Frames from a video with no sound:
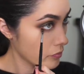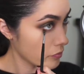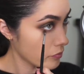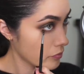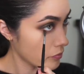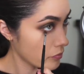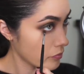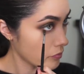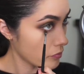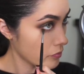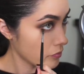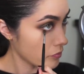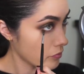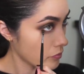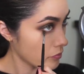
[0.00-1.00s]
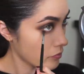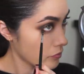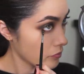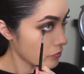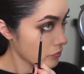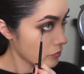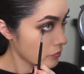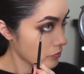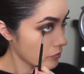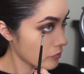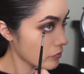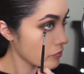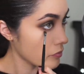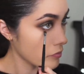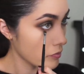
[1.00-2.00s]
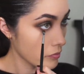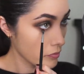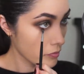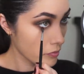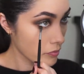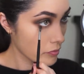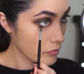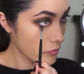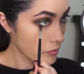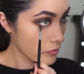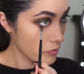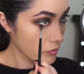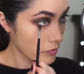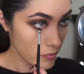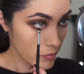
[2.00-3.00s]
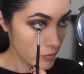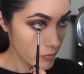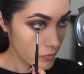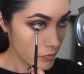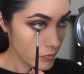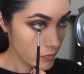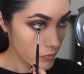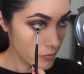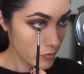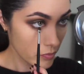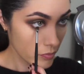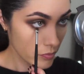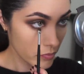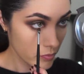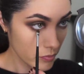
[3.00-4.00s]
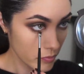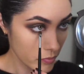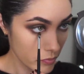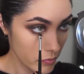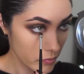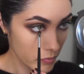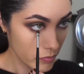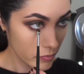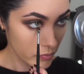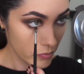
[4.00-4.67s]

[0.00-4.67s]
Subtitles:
Nothing is said.